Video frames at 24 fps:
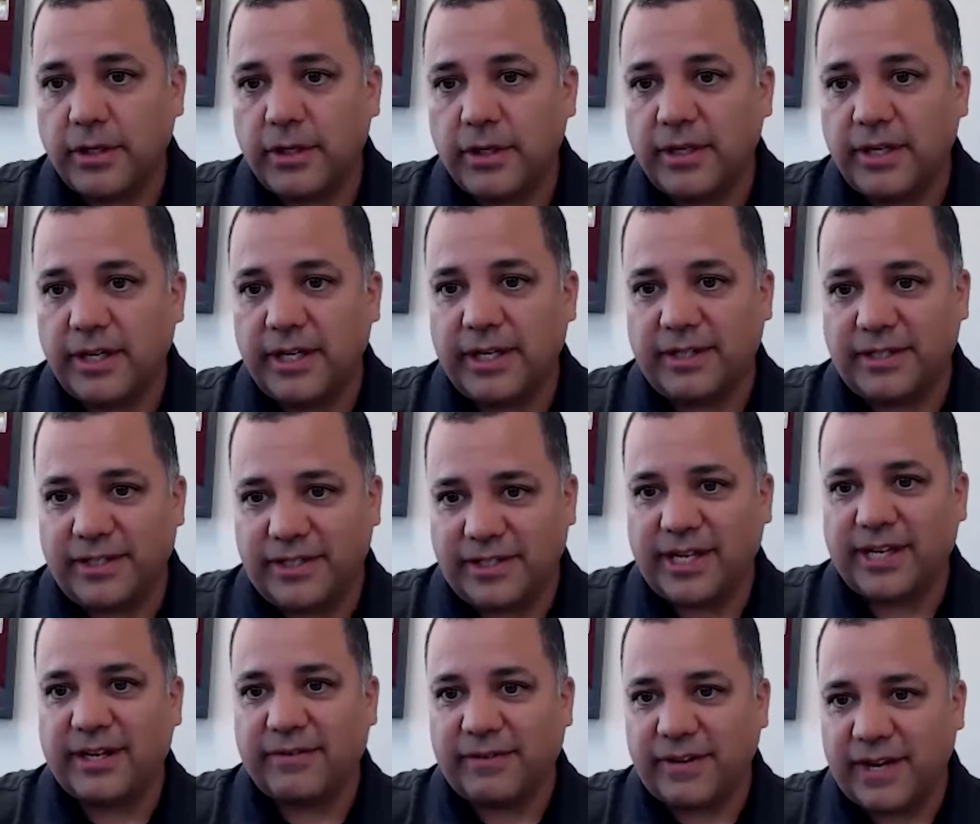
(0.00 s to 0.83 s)

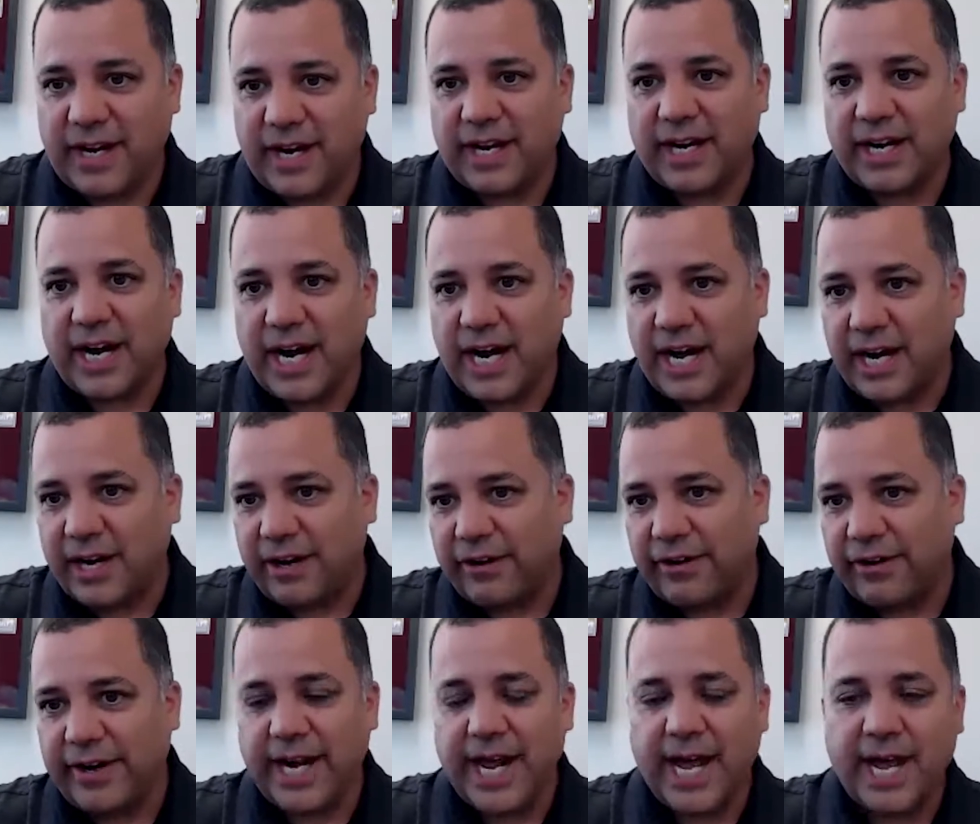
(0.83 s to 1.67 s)
instead of kind of
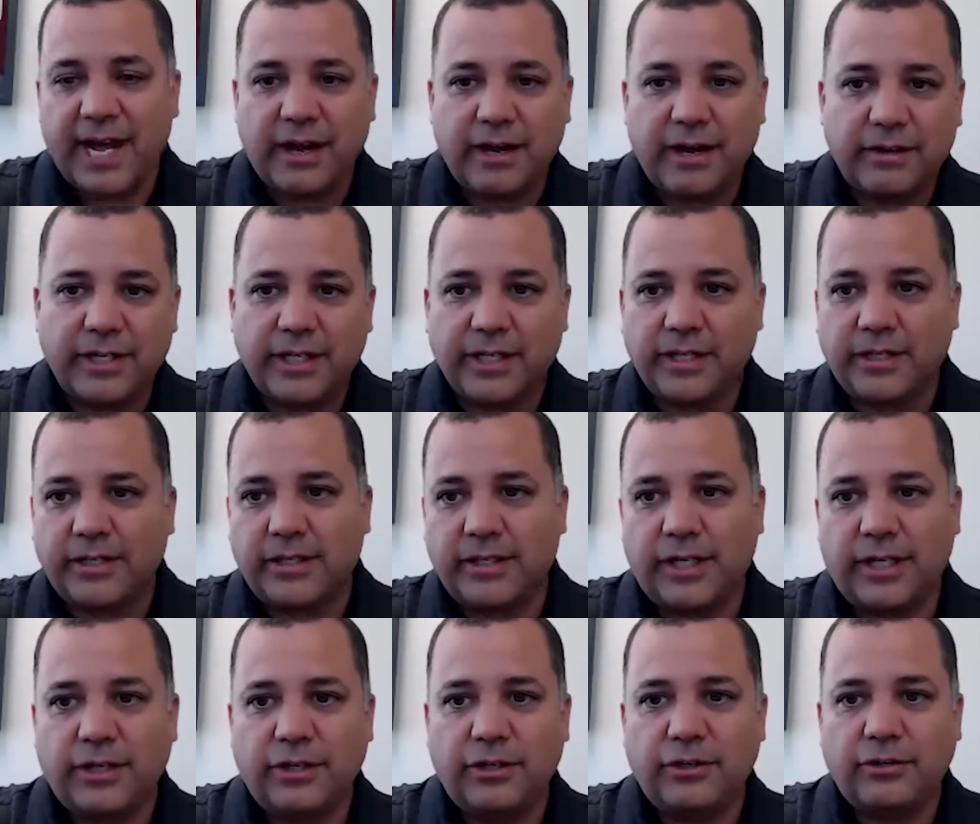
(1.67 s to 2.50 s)
hiring out
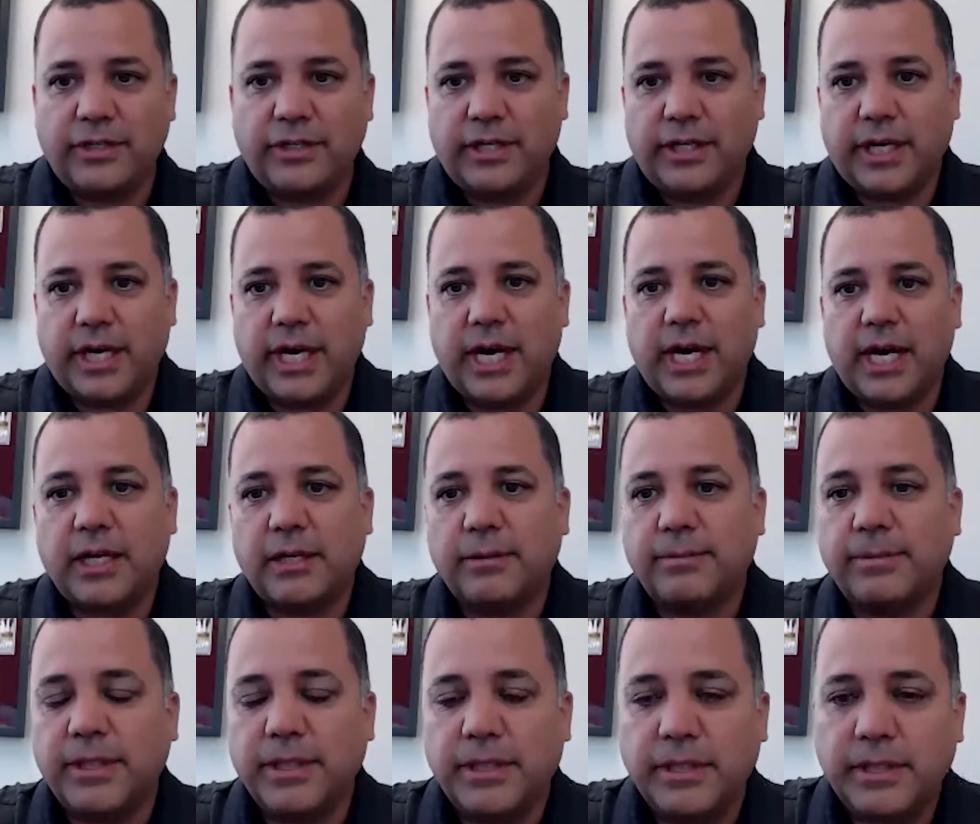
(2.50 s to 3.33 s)
and using
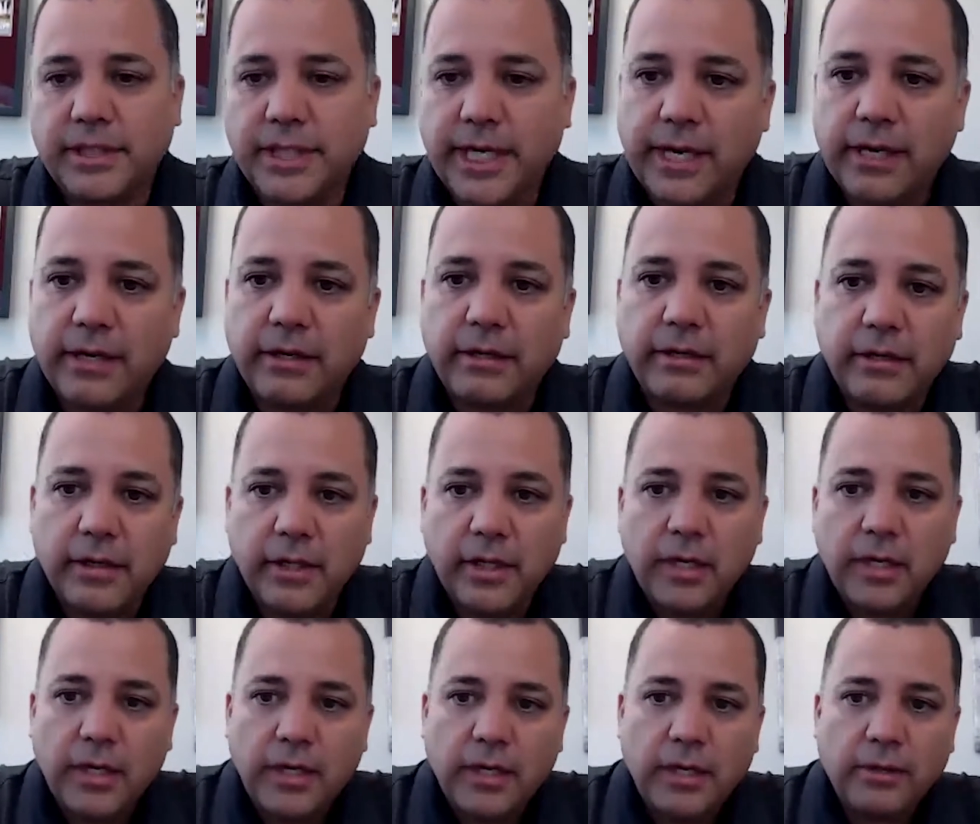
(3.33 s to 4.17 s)
economies of scale
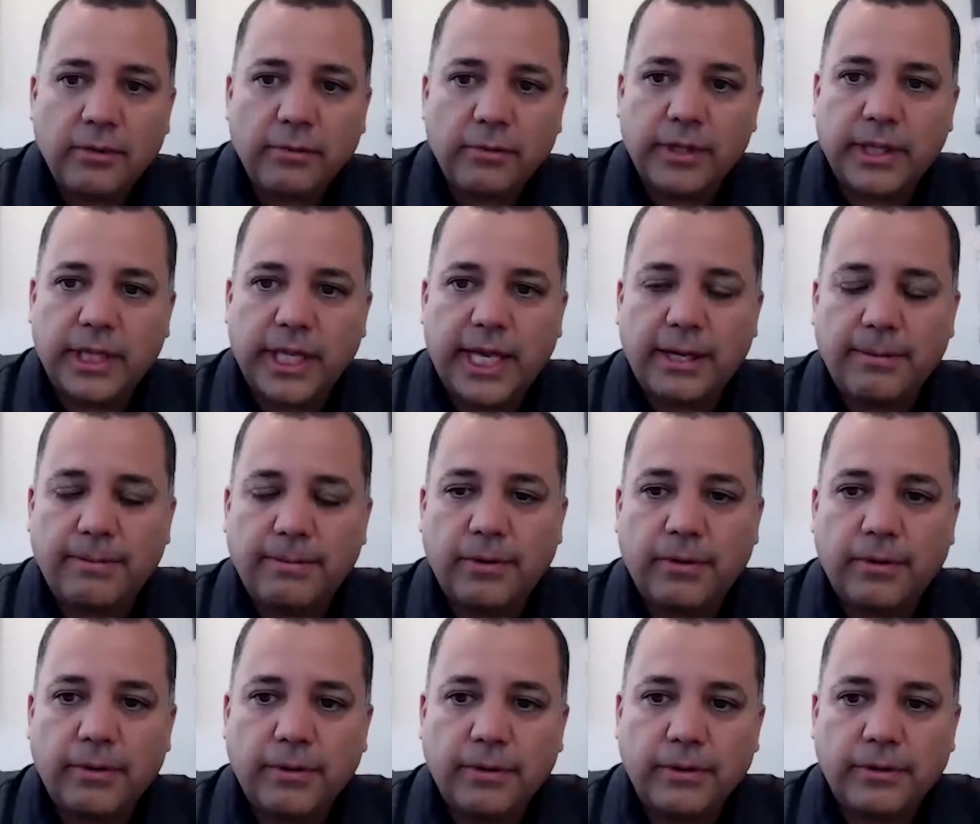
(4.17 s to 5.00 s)
with
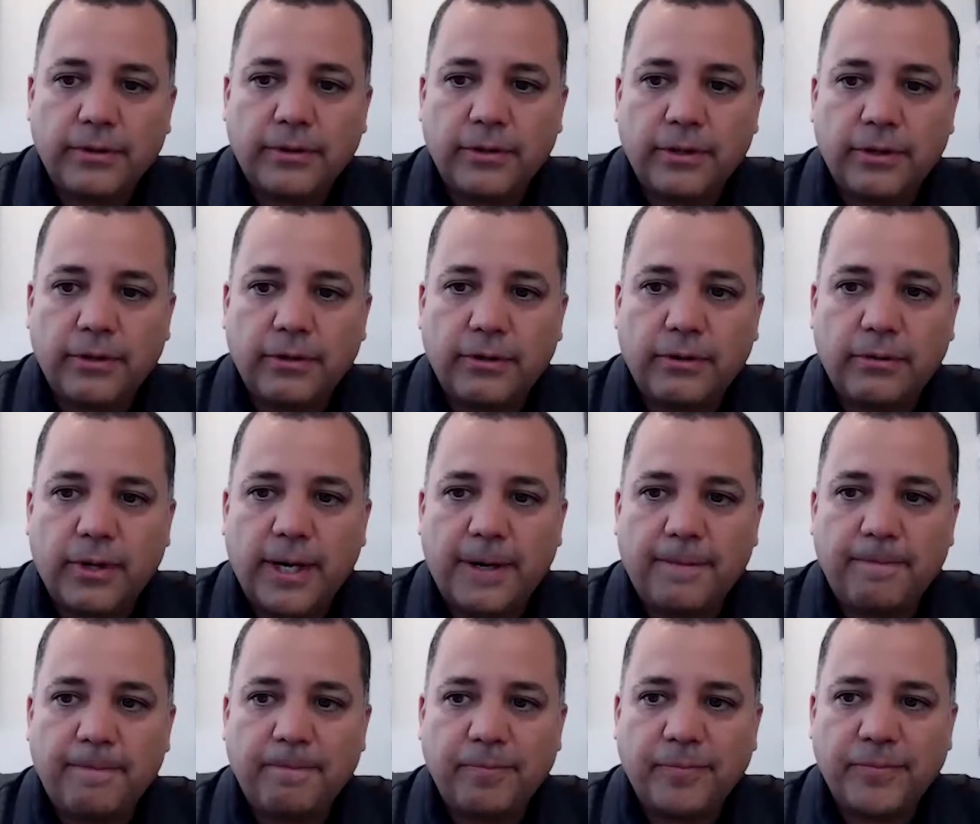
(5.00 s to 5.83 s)
labor. So
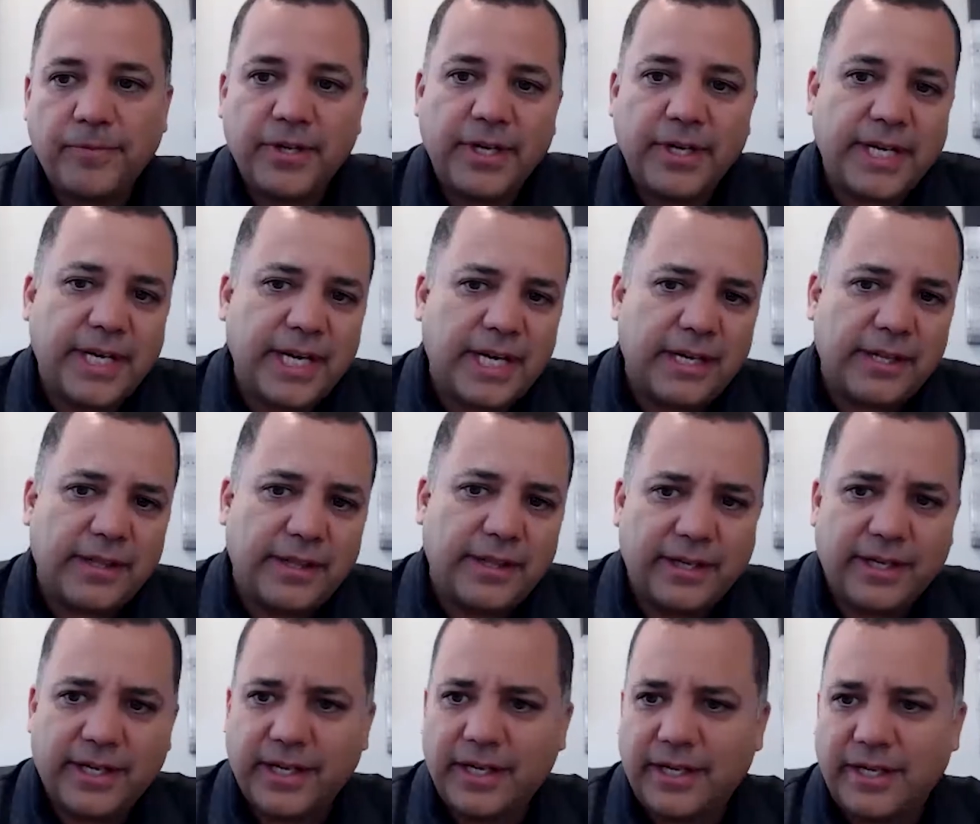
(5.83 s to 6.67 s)
I kind of
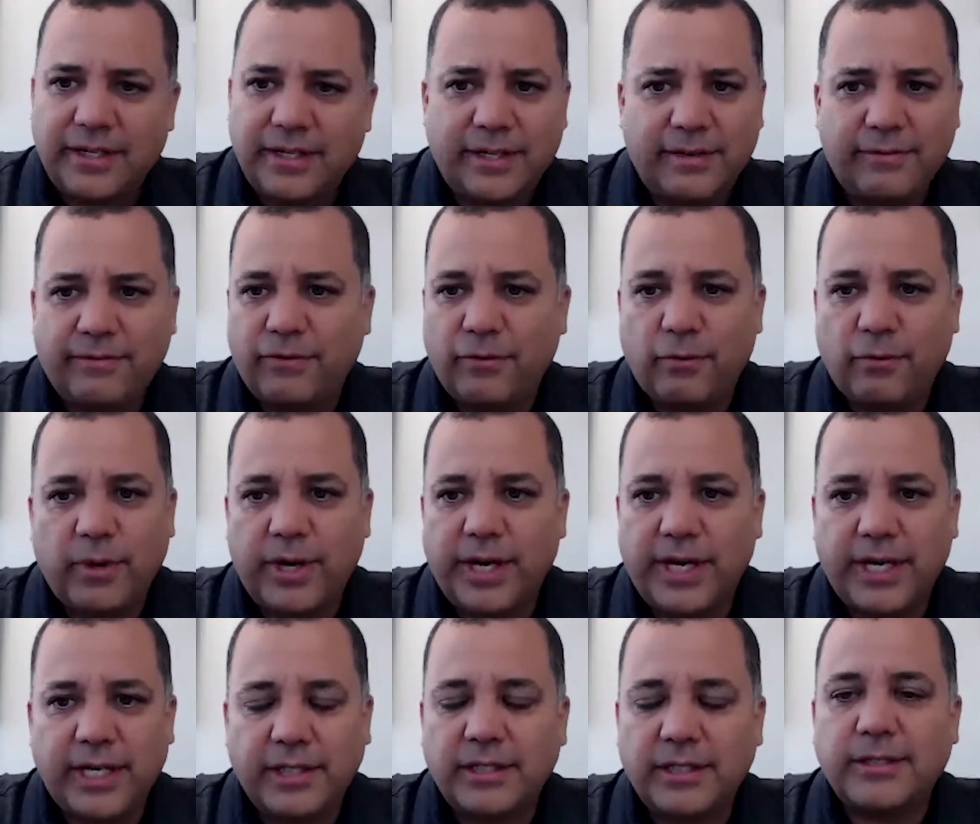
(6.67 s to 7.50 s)
look at it different
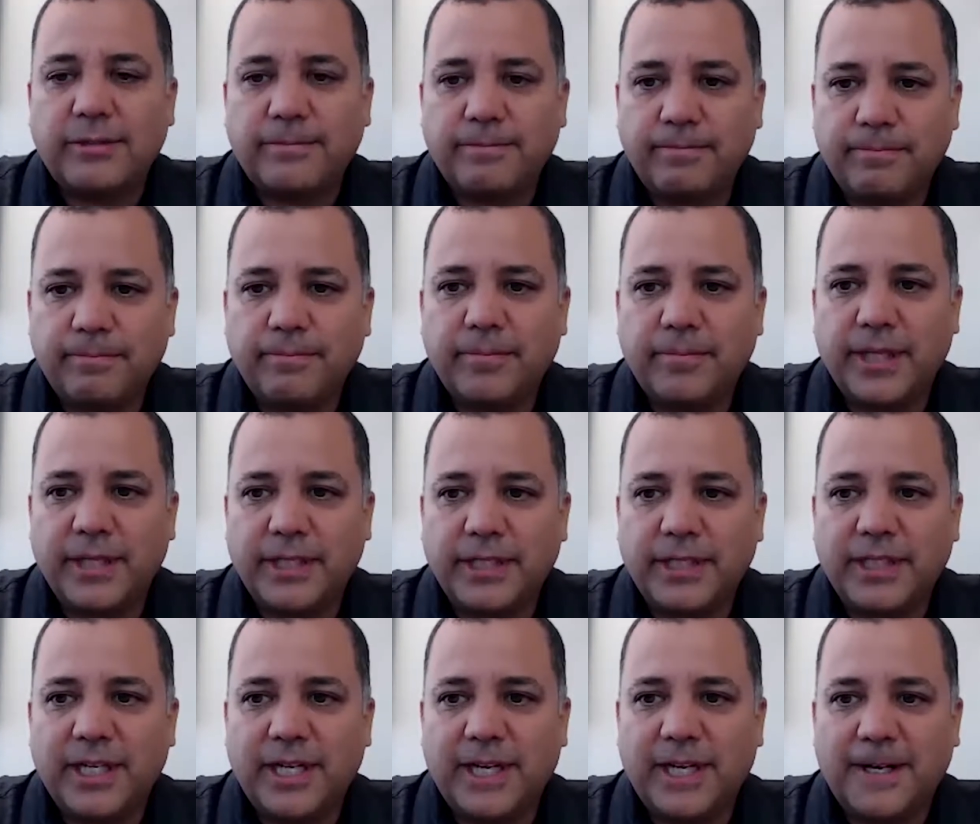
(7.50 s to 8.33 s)
ways,
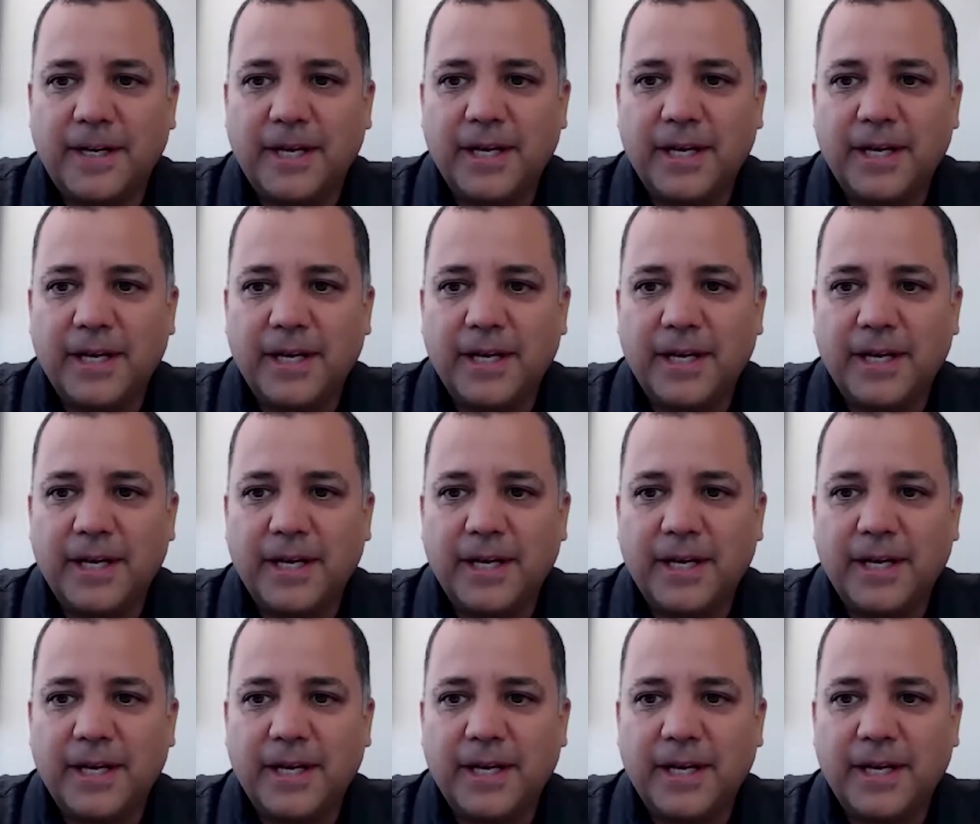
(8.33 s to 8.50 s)
but I